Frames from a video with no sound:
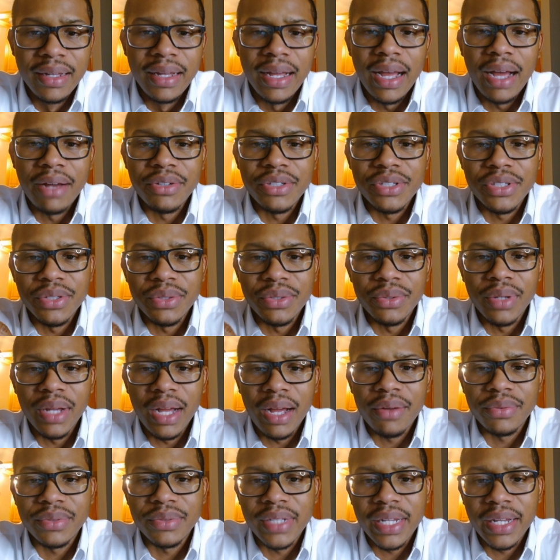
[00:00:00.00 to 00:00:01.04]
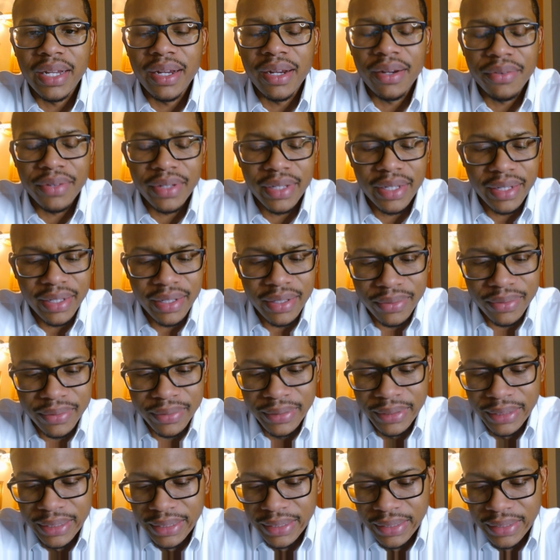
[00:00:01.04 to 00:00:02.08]
I'll take care of the kiddo.
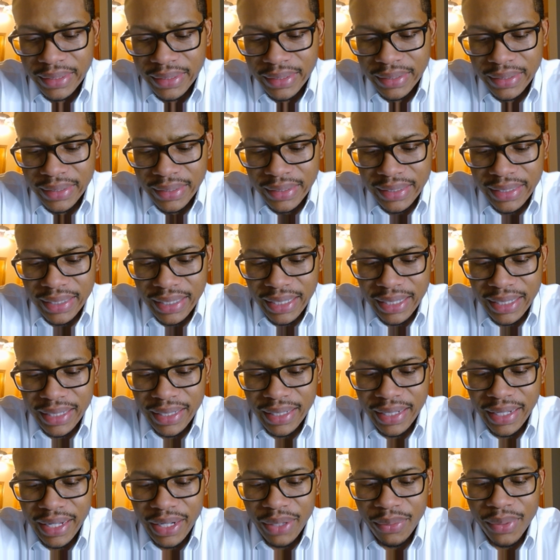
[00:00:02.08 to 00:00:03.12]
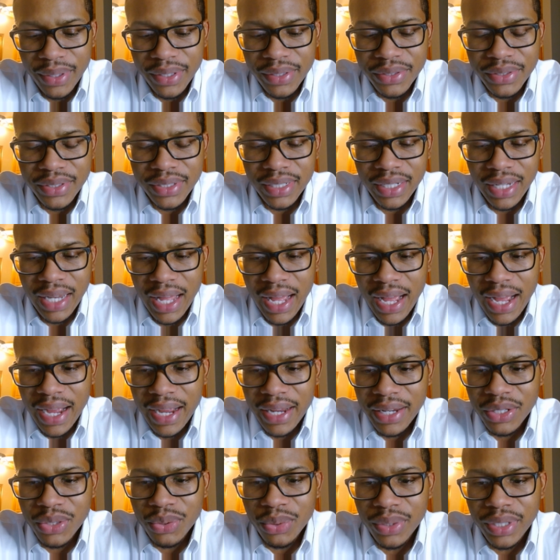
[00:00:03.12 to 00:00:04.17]
Anyway,
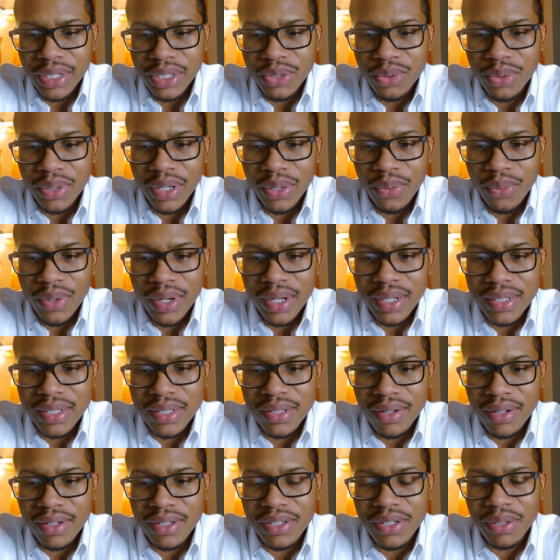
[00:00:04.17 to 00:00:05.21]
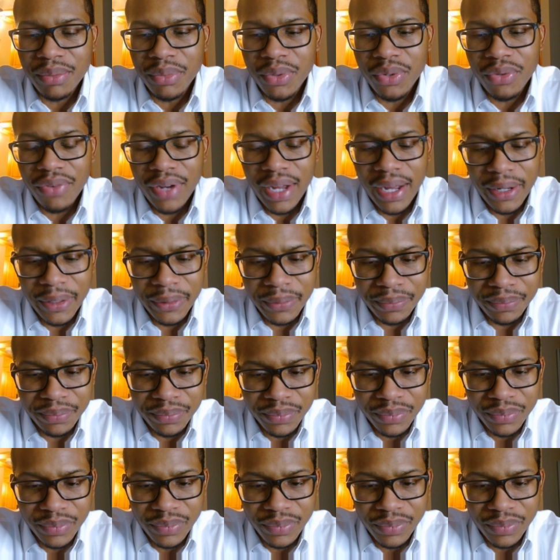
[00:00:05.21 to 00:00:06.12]
July 2021 starts to move out,